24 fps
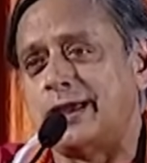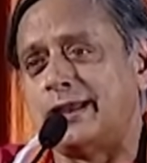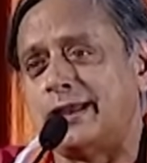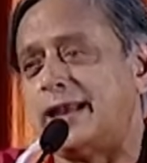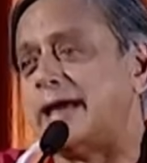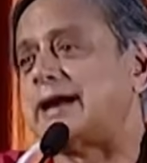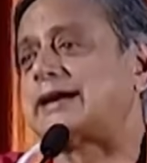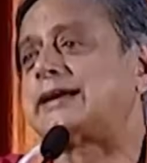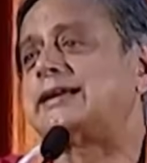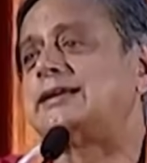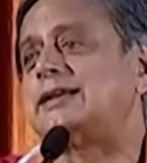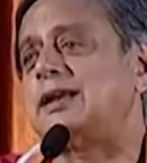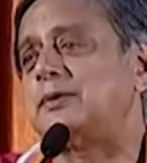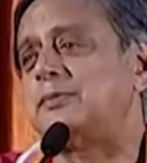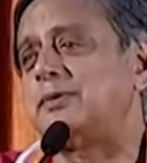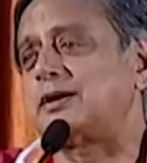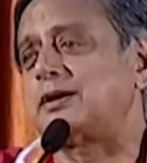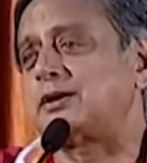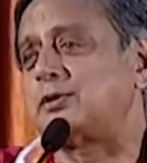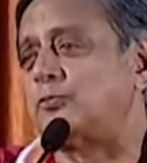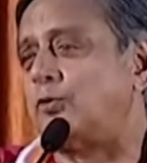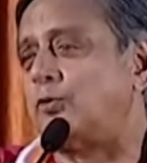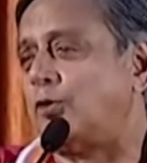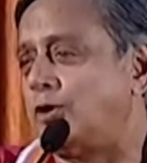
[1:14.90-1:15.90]
An
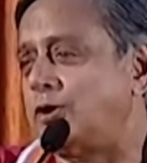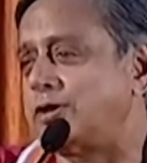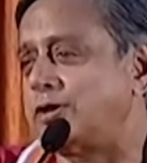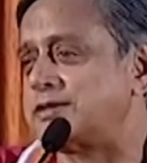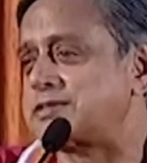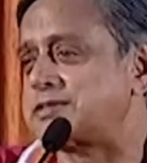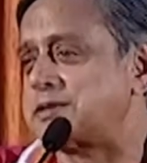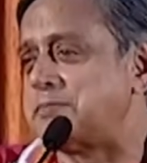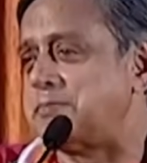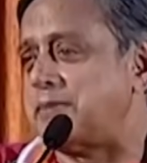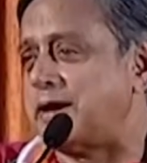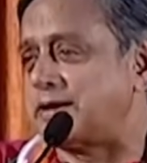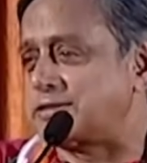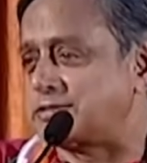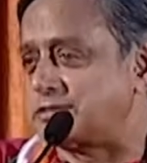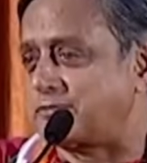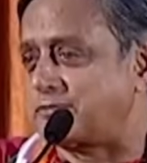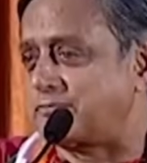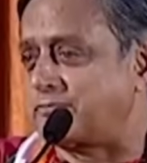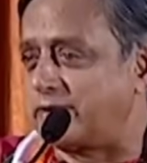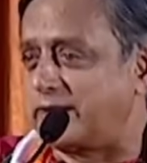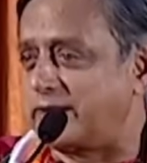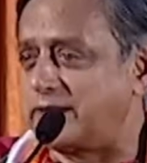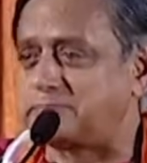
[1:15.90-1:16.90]
academic award is a matter
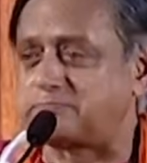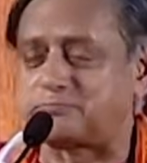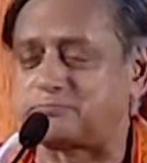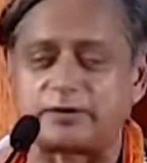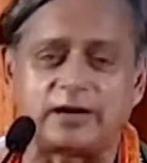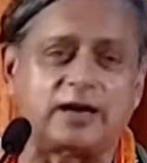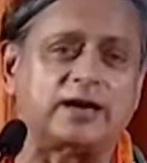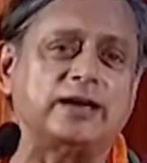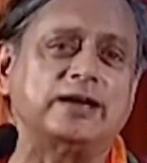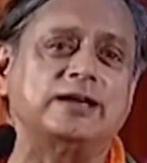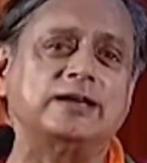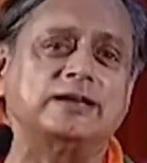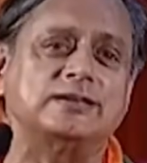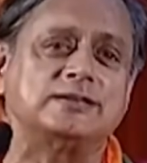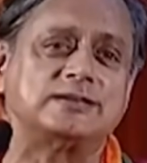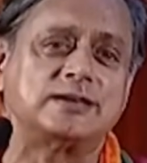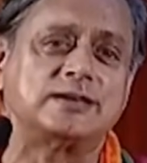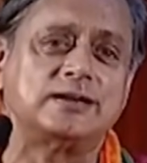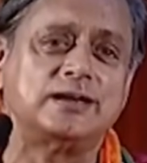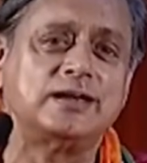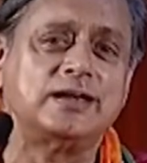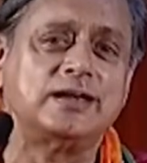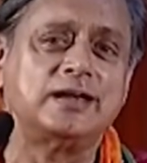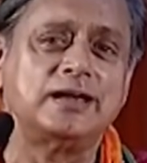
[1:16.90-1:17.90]
of great pride,
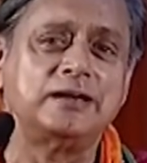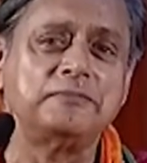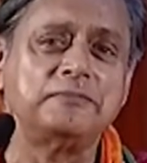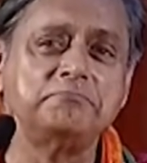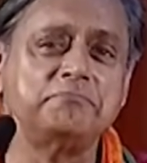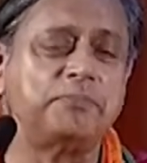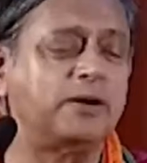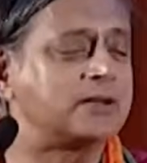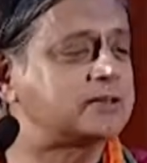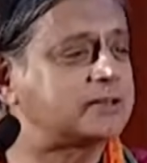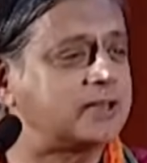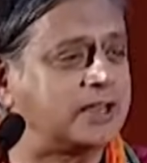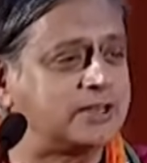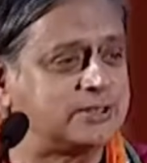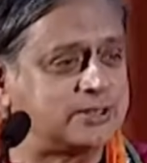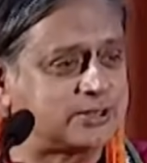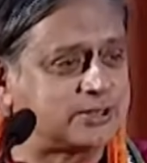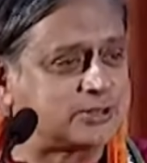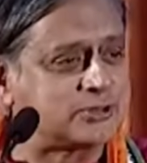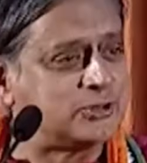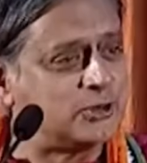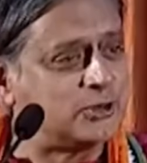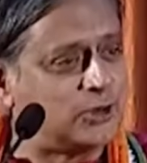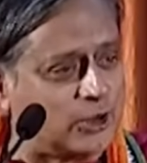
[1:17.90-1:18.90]
but it
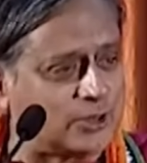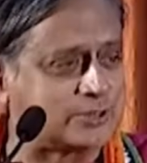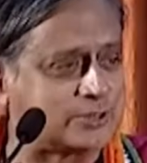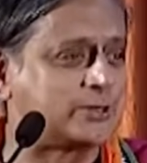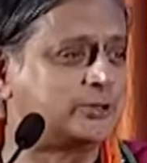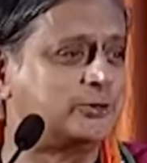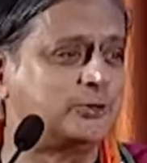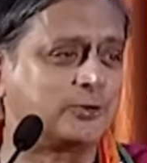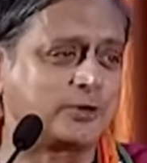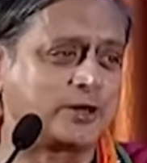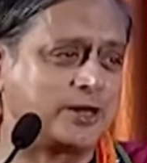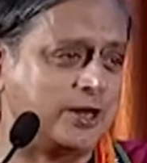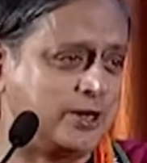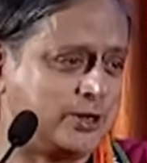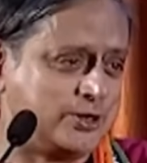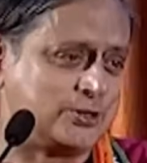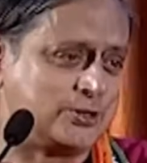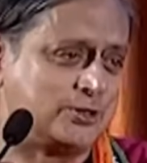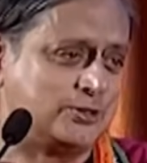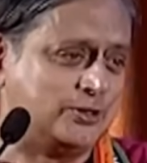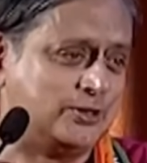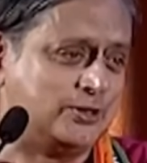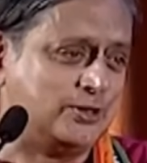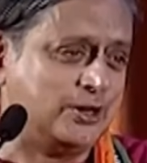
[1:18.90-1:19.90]
is not an
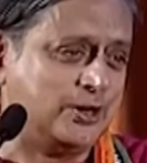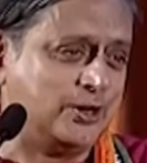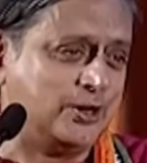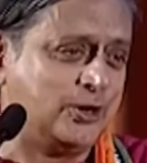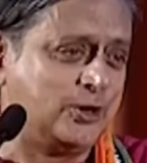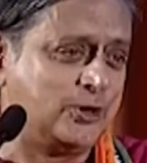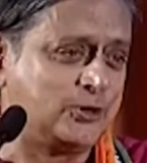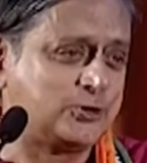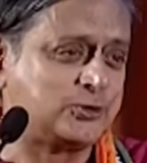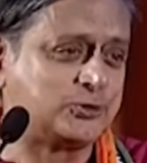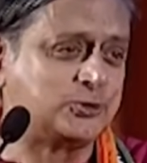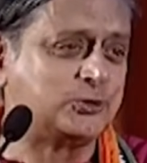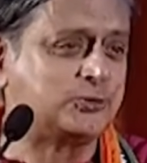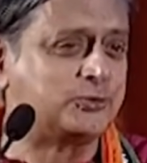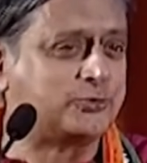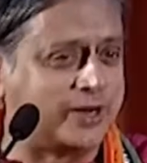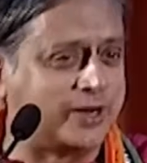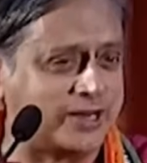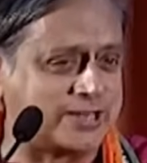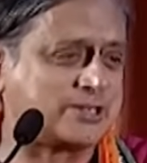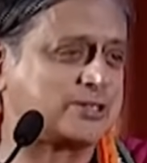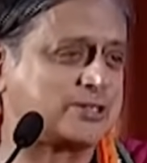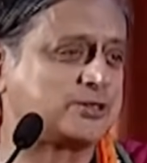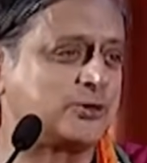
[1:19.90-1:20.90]
occasion to
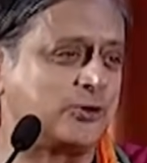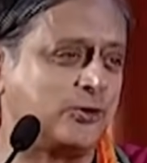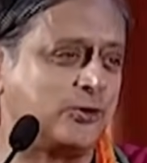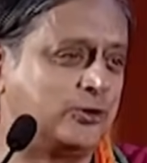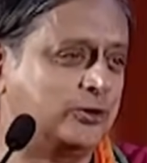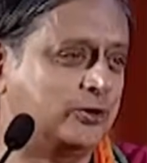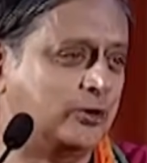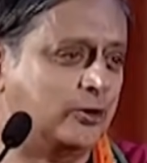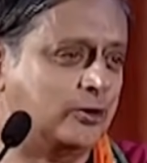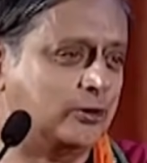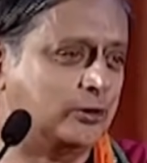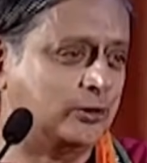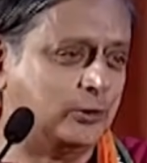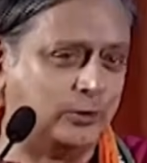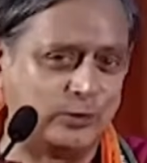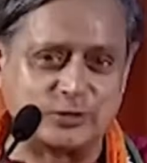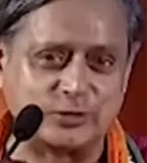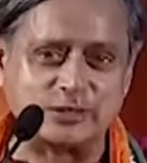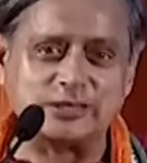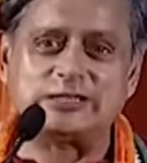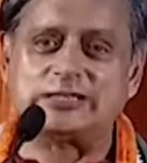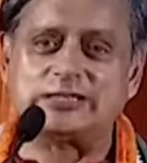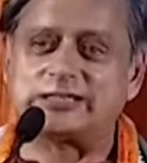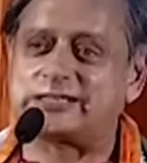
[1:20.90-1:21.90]
rest on your
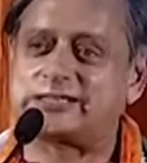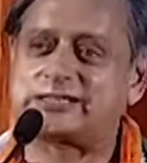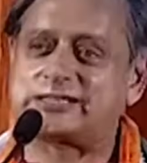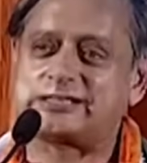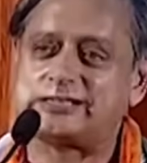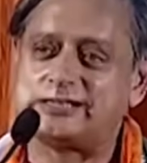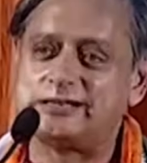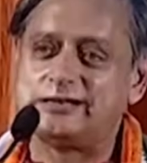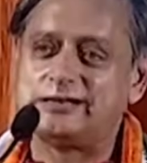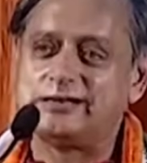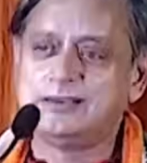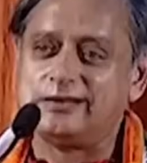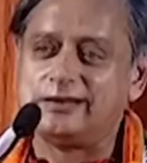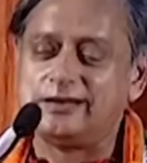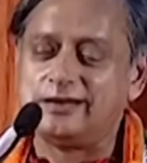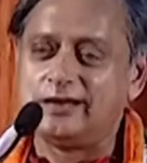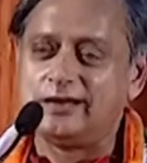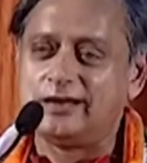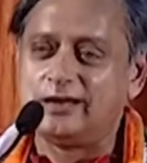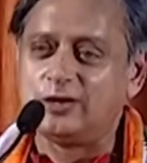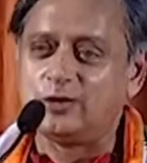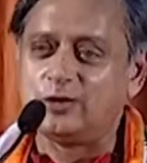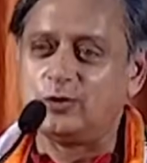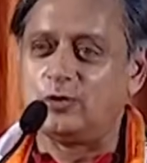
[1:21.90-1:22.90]
laurels.
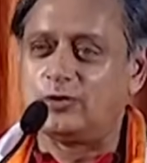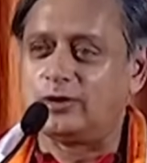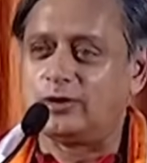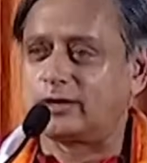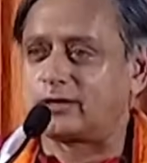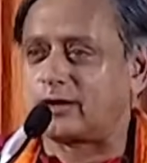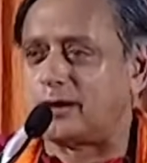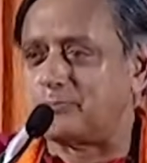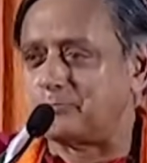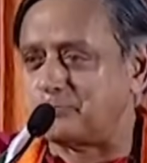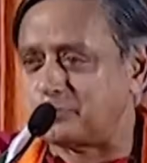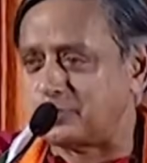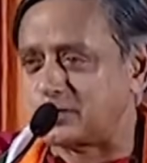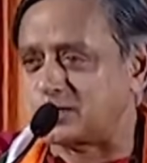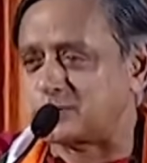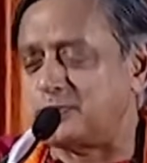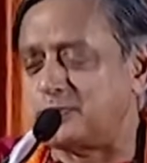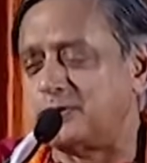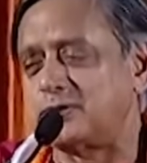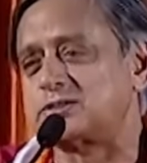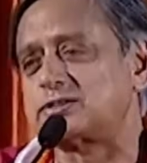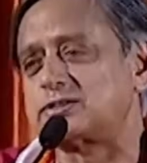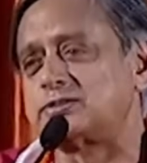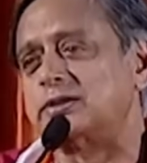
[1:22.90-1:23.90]
Your
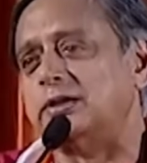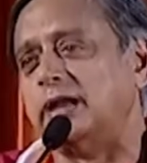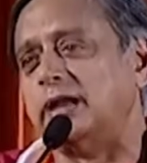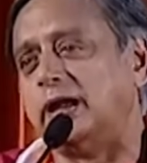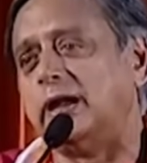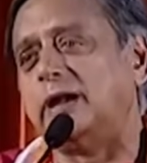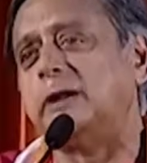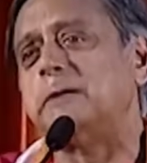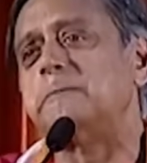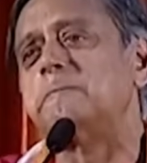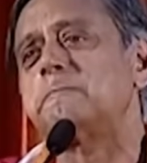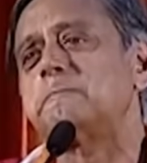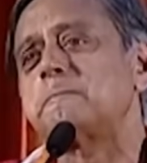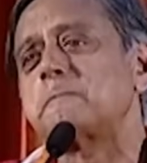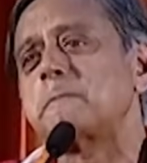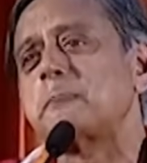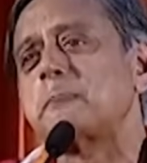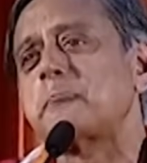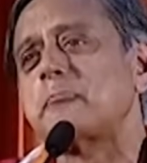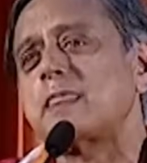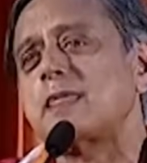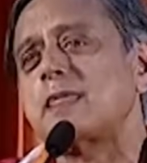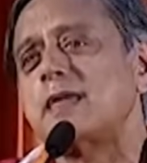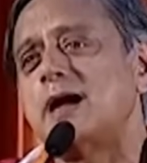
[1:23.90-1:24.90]
accomplishments
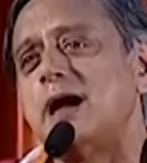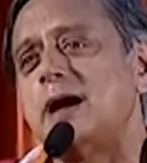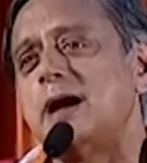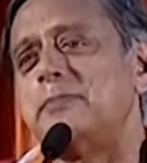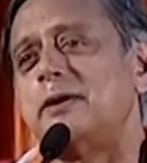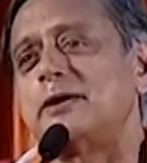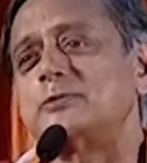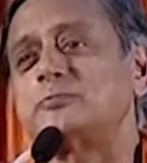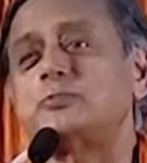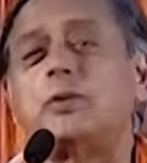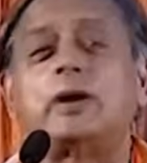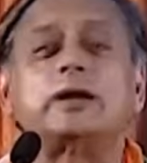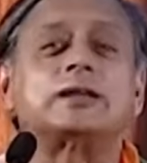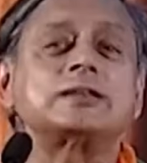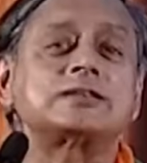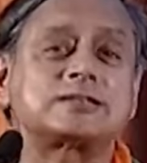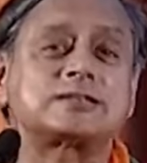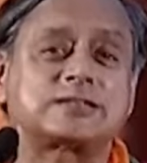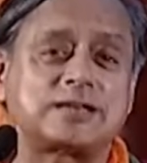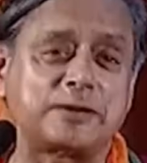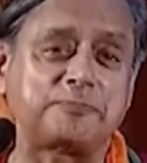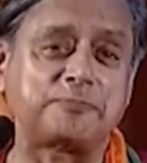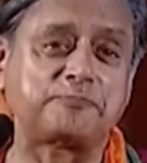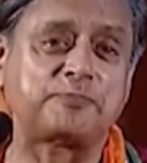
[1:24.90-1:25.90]
today are but one
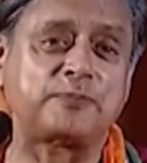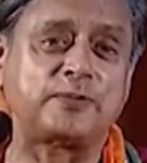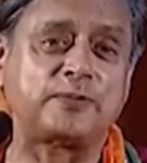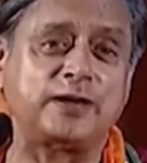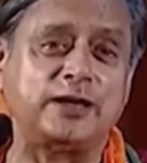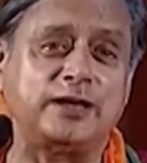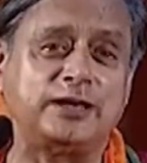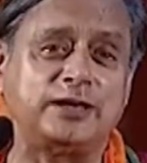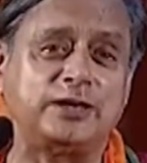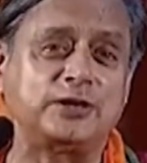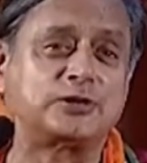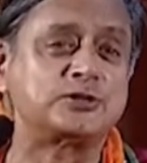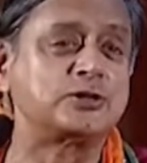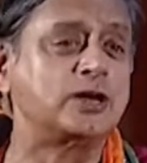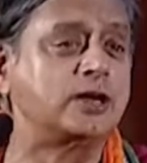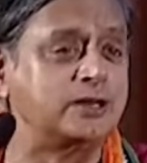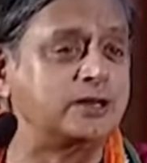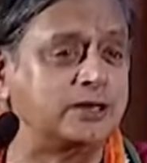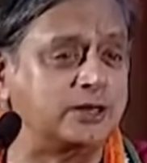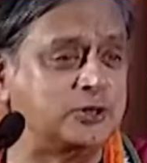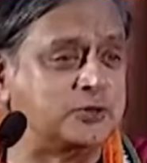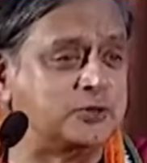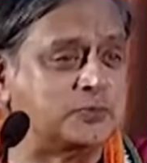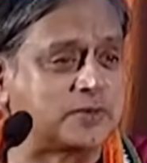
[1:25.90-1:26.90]
step in a
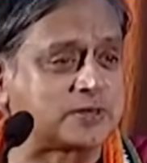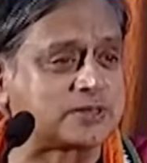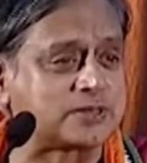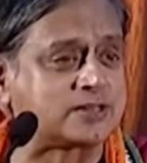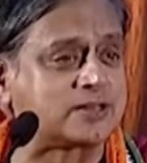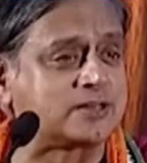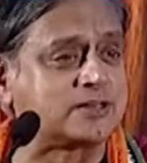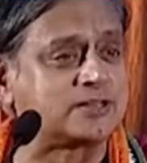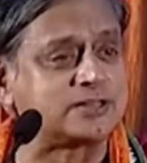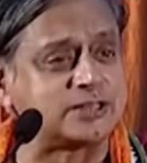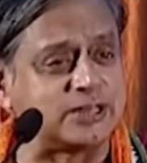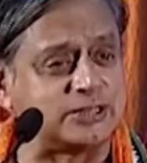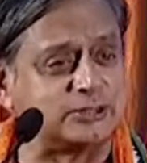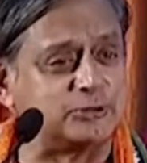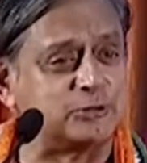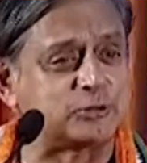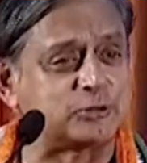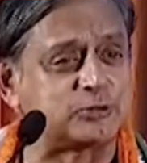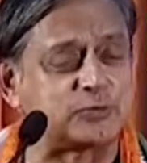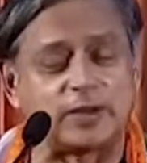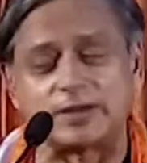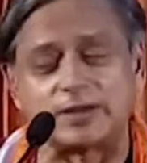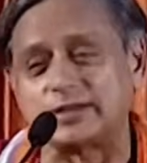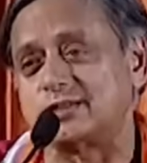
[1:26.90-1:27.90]
journey you must
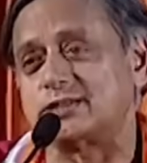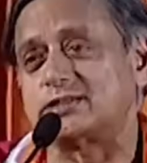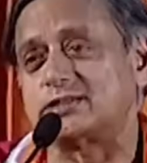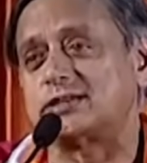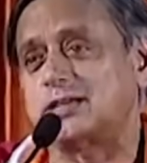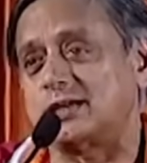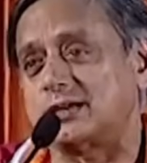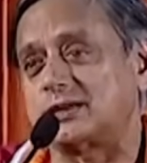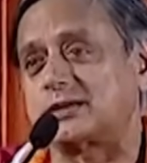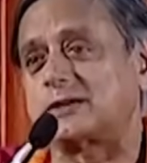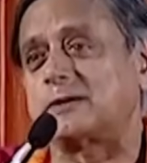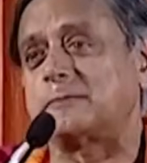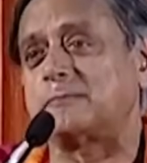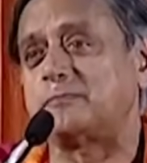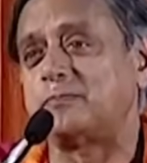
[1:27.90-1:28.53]
continue to undertake.